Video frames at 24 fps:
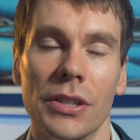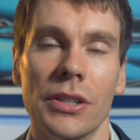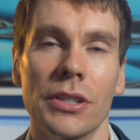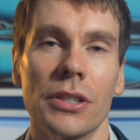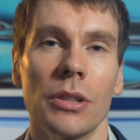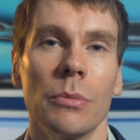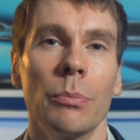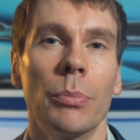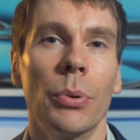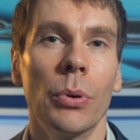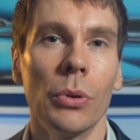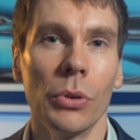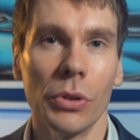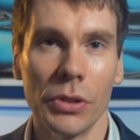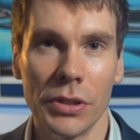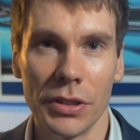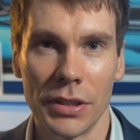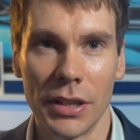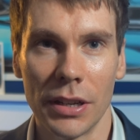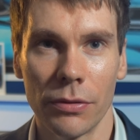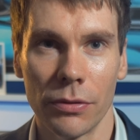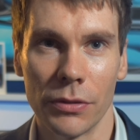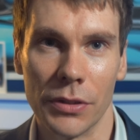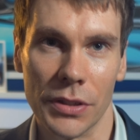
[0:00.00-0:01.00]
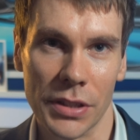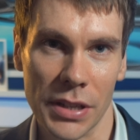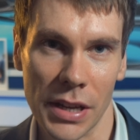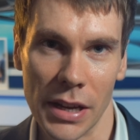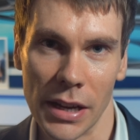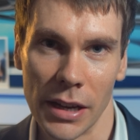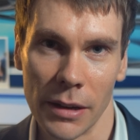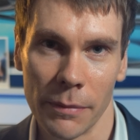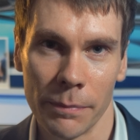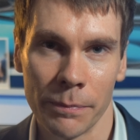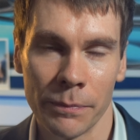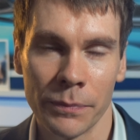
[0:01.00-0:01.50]
as there's an important difference
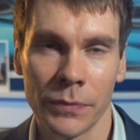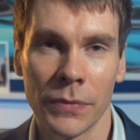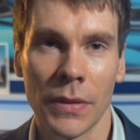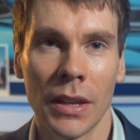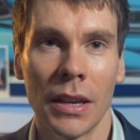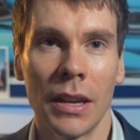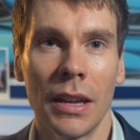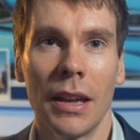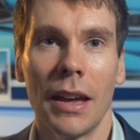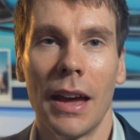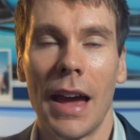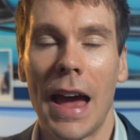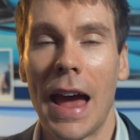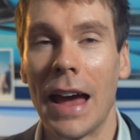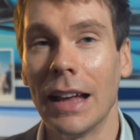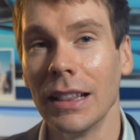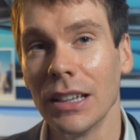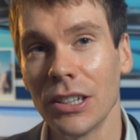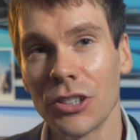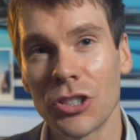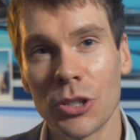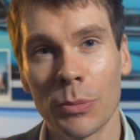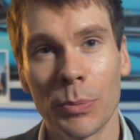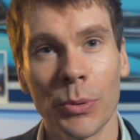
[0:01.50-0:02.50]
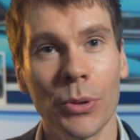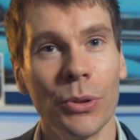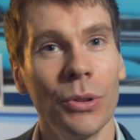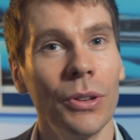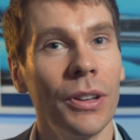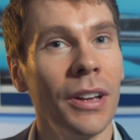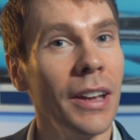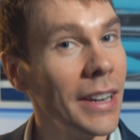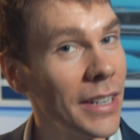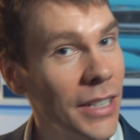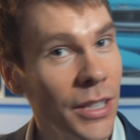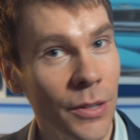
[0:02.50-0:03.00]
here.
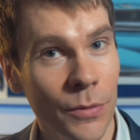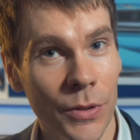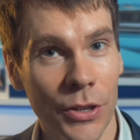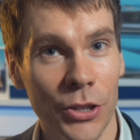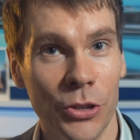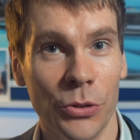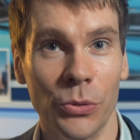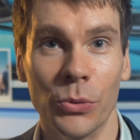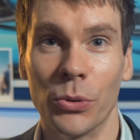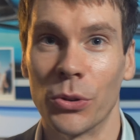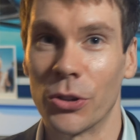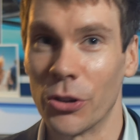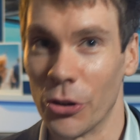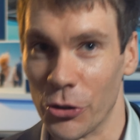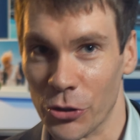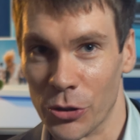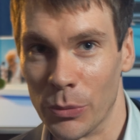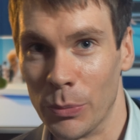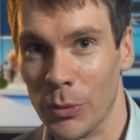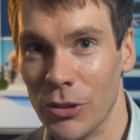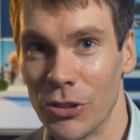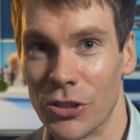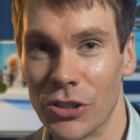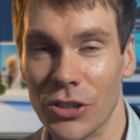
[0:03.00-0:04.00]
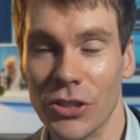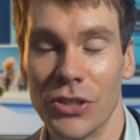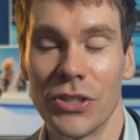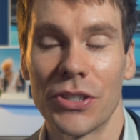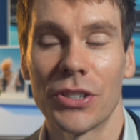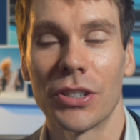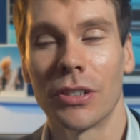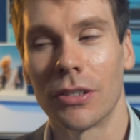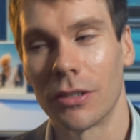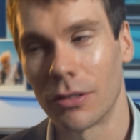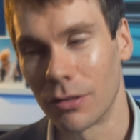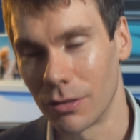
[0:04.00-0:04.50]
Eligible individual
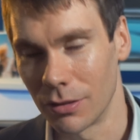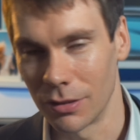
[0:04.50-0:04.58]
contributions,